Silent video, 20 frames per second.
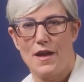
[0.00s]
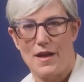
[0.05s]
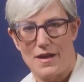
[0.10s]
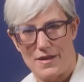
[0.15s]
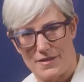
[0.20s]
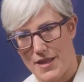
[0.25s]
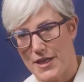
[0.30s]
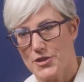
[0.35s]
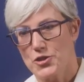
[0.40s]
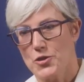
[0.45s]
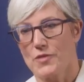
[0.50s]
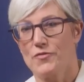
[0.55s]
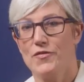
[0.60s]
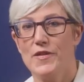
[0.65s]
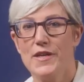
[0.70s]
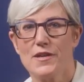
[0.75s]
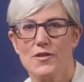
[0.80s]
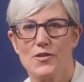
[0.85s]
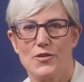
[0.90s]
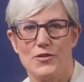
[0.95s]
electric
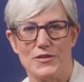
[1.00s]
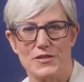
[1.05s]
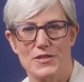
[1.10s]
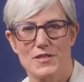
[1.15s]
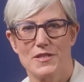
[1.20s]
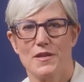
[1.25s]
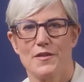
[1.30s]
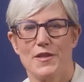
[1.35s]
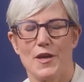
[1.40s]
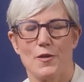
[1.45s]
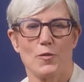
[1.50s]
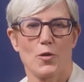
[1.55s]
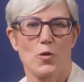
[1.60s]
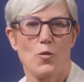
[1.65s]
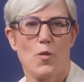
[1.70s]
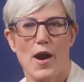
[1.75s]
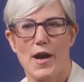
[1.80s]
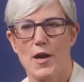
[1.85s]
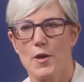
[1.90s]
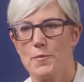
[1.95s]
vehicles that
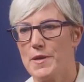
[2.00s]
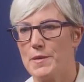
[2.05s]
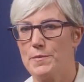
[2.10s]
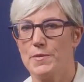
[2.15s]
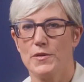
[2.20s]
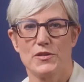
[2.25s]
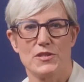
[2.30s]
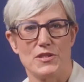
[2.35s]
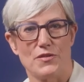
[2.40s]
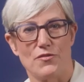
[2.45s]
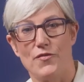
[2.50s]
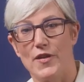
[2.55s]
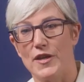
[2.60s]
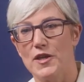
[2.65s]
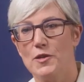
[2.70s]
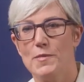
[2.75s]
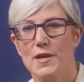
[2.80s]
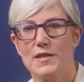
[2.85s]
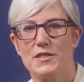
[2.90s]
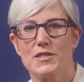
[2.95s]
require people to
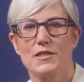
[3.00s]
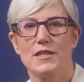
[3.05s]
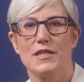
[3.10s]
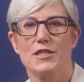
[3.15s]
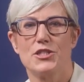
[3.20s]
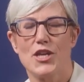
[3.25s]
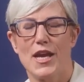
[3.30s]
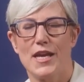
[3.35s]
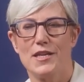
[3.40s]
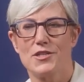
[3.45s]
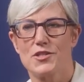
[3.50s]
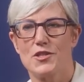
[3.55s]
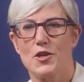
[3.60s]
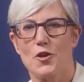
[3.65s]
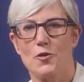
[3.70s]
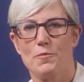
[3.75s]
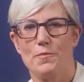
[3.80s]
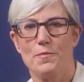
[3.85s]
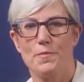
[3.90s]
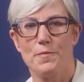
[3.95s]
fundamentally change
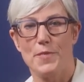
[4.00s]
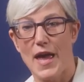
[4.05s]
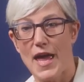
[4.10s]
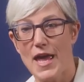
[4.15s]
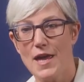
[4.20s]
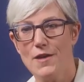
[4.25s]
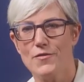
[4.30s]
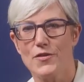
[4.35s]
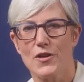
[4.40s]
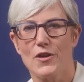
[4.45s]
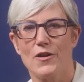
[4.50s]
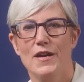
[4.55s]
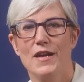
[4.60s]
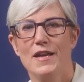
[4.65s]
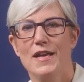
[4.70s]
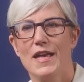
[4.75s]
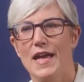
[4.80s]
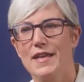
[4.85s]
their behavior,